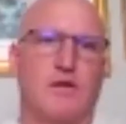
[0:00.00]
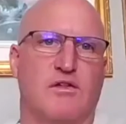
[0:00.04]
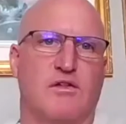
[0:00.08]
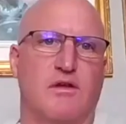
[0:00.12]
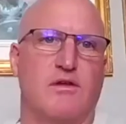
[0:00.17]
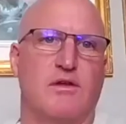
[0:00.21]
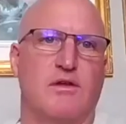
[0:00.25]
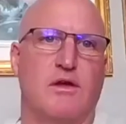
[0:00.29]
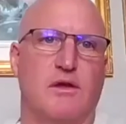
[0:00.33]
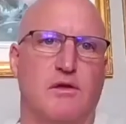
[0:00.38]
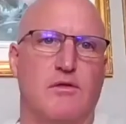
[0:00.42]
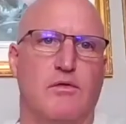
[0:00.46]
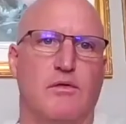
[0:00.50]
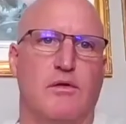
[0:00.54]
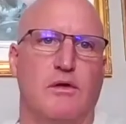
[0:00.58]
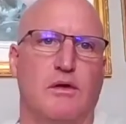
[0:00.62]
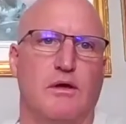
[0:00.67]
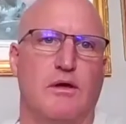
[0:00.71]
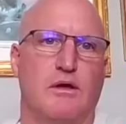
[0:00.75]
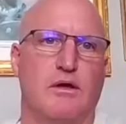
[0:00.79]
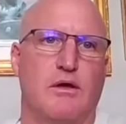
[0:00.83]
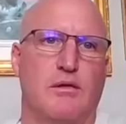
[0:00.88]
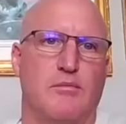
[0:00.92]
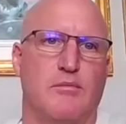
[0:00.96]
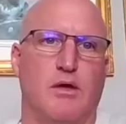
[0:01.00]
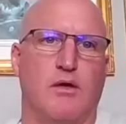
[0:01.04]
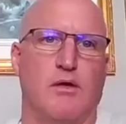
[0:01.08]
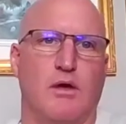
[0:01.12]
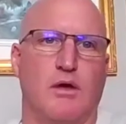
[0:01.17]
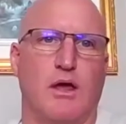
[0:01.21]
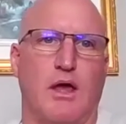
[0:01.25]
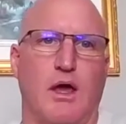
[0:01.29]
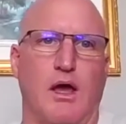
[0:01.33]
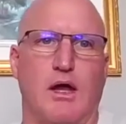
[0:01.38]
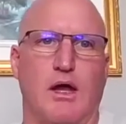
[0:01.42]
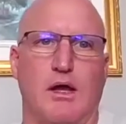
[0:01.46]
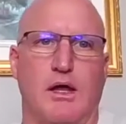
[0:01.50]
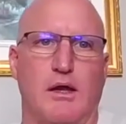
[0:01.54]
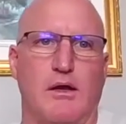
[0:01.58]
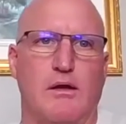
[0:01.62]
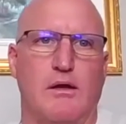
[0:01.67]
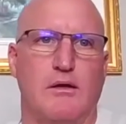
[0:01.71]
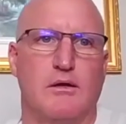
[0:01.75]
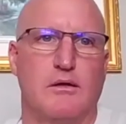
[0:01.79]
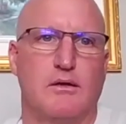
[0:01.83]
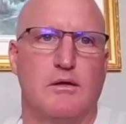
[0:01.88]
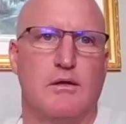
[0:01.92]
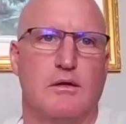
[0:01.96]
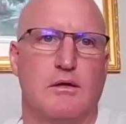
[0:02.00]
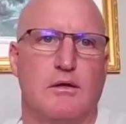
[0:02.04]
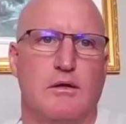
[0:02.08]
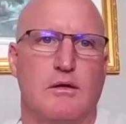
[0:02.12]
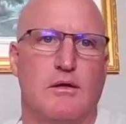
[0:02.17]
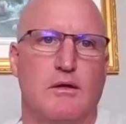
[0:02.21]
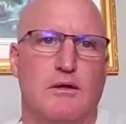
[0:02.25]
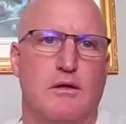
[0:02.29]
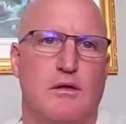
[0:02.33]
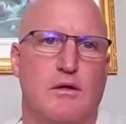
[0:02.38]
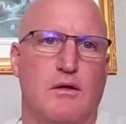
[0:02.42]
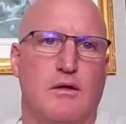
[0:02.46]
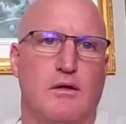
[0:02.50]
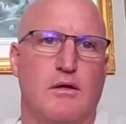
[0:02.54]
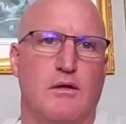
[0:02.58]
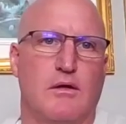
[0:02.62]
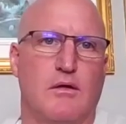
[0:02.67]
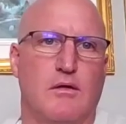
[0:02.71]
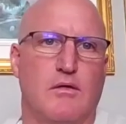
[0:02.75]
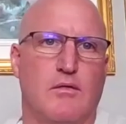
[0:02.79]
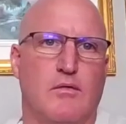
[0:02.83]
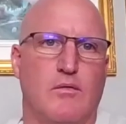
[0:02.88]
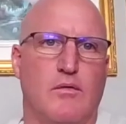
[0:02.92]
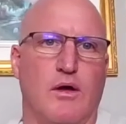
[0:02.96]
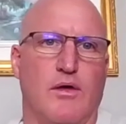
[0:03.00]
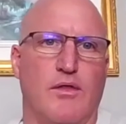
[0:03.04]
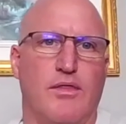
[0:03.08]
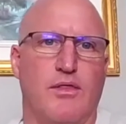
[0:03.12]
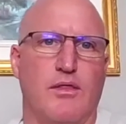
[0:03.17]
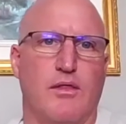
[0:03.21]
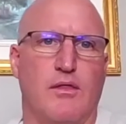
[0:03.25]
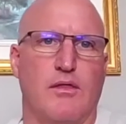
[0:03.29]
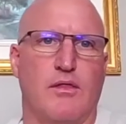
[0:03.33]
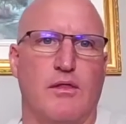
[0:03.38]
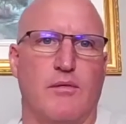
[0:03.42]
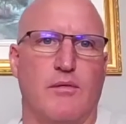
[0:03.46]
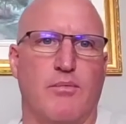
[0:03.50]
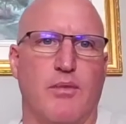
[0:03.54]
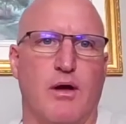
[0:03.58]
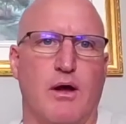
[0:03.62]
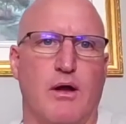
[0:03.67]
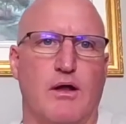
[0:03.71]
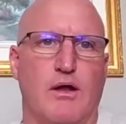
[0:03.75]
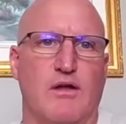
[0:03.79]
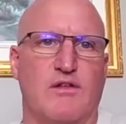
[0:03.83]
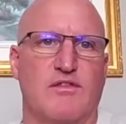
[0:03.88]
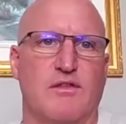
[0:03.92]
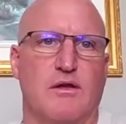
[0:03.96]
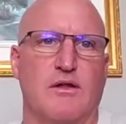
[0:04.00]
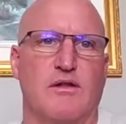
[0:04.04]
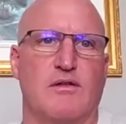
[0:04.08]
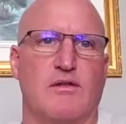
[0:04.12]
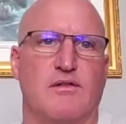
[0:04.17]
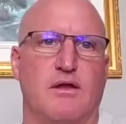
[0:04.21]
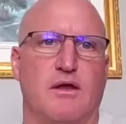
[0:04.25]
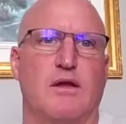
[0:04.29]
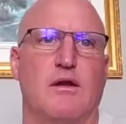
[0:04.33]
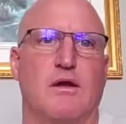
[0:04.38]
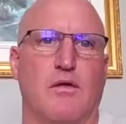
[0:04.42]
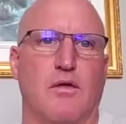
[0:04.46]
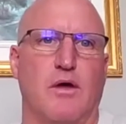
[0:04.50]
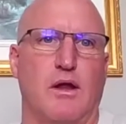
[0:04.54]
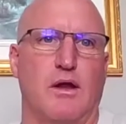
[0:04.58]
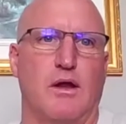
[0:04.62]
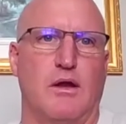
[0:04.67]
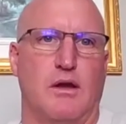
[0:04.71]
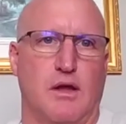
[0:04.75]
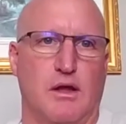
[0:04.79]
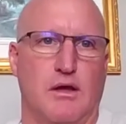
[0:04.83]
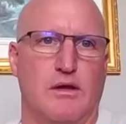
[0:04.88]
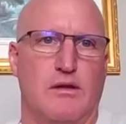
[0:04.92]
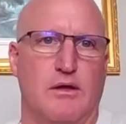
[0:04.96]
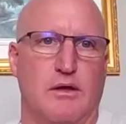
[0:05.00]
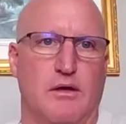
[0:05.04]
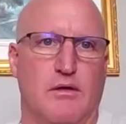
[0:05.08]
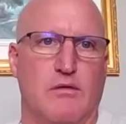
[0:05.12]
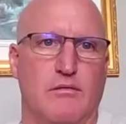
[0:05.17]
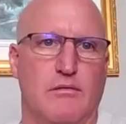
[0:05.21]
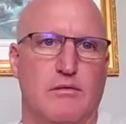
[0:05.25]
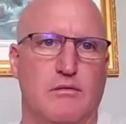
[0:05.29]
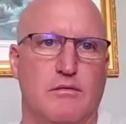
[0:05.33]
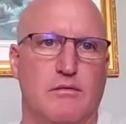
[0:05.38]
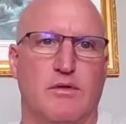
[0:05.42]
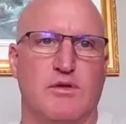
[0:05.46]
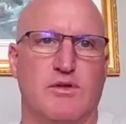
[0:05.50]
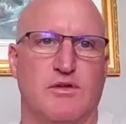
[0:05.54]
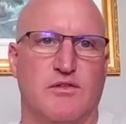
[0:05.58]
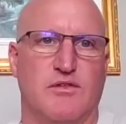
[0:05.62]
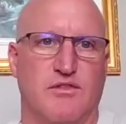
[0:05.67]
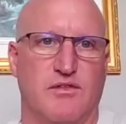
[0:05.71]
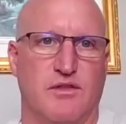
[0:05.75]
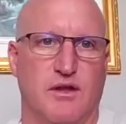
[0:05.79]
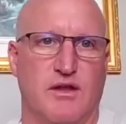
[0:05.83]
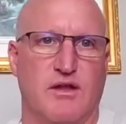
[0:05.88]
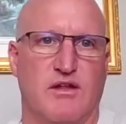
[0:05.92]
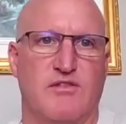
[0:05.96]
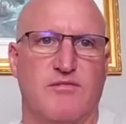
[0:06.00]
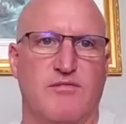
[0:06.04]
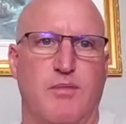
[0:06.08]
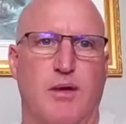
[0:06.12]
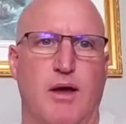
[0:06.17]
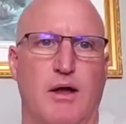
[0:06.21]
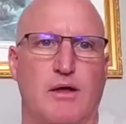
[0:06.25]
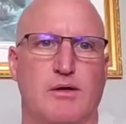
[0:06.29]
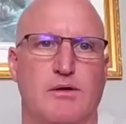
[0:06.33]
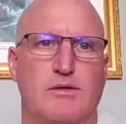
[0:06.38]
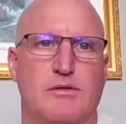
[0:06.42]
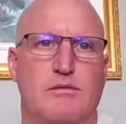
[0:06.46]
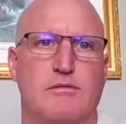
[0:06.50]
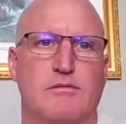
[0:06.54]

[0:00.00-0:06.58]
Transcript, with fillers: continually communicating with the products that it's integrated into, which is the dispatch.